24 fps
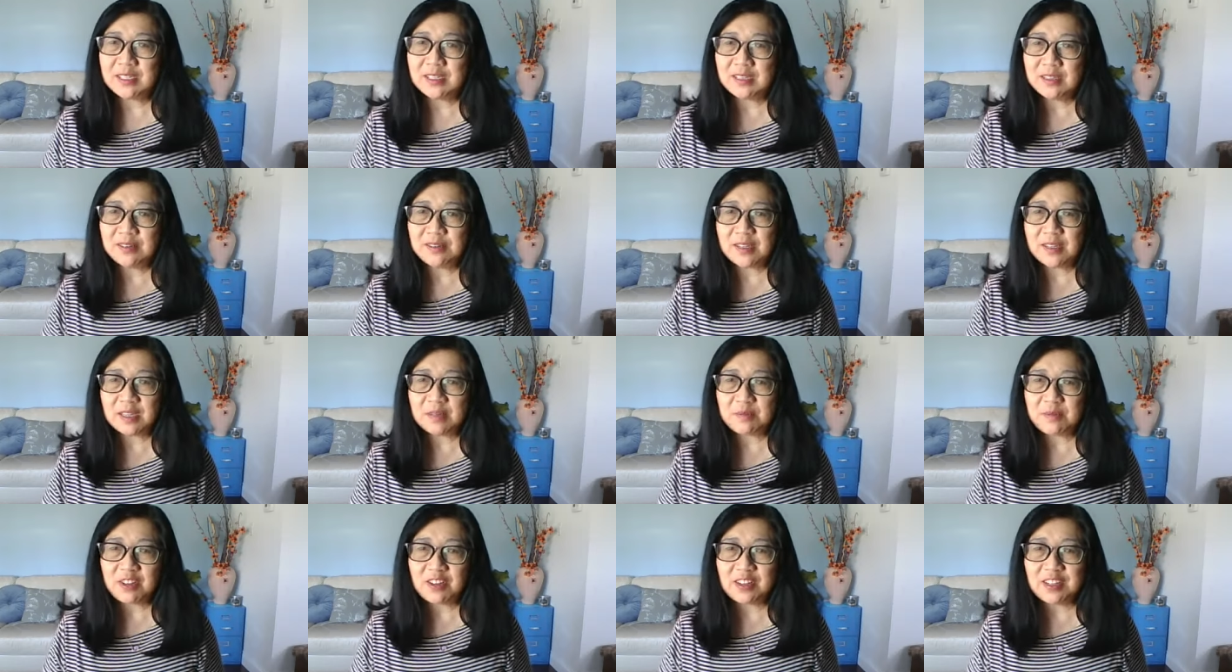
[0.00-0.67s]
to
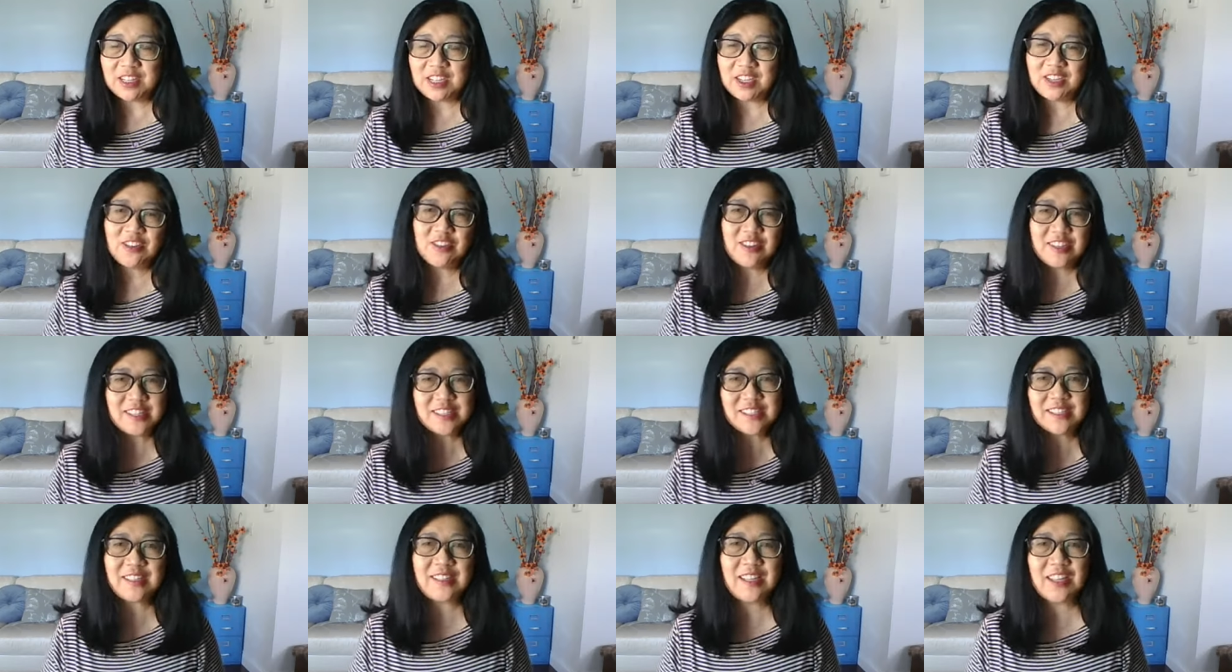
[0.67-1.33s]
come on here
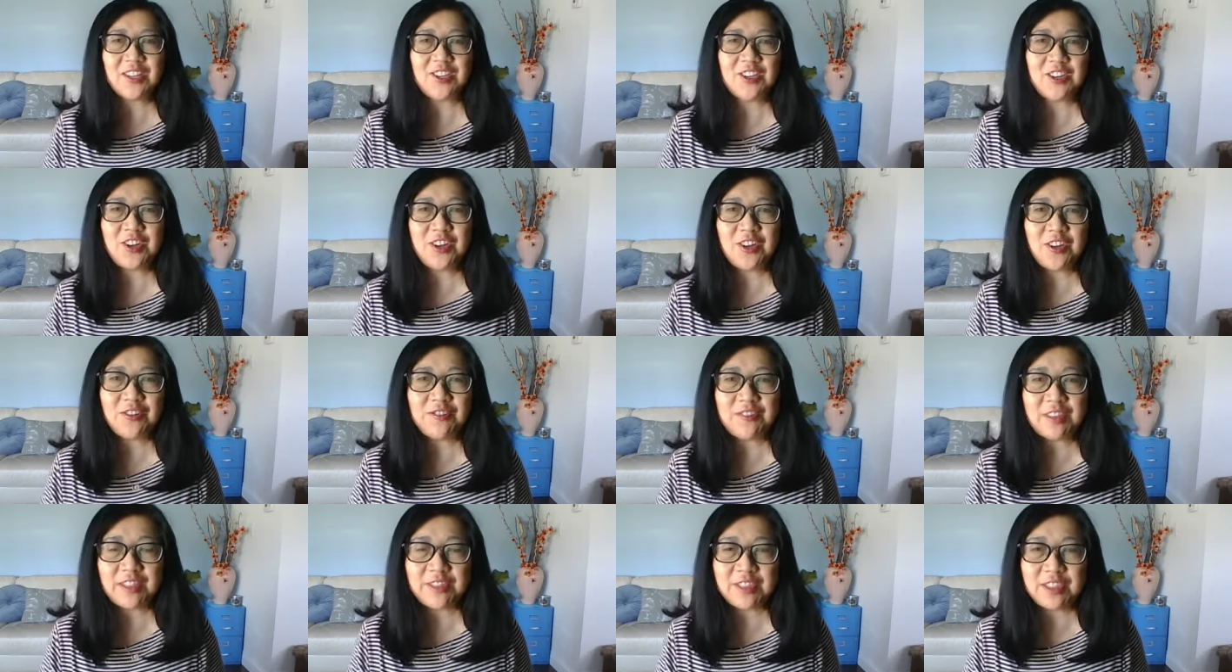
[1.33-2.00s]
just to let you
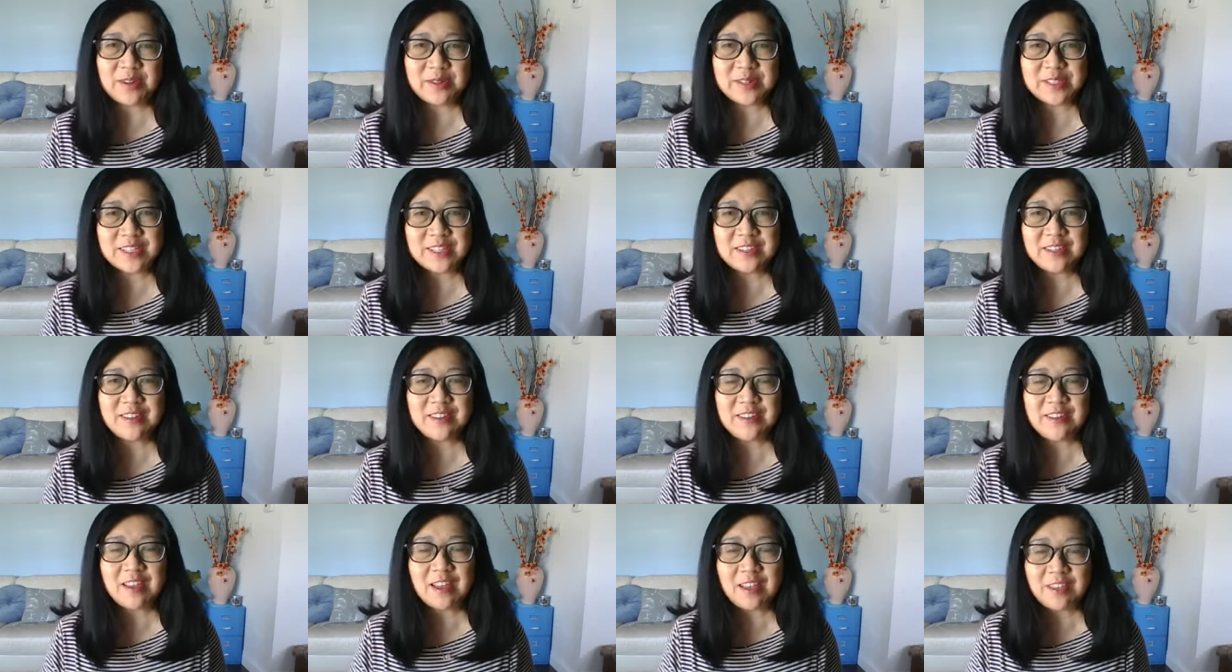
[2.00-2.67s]
know that there's
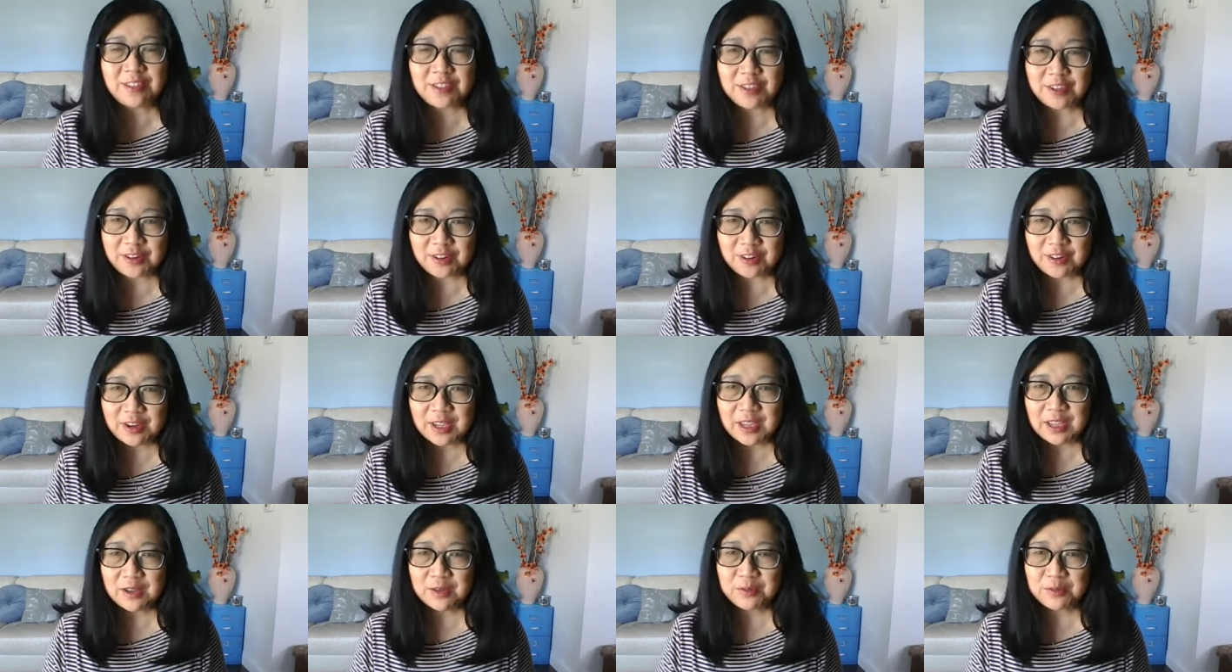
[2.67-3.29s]
another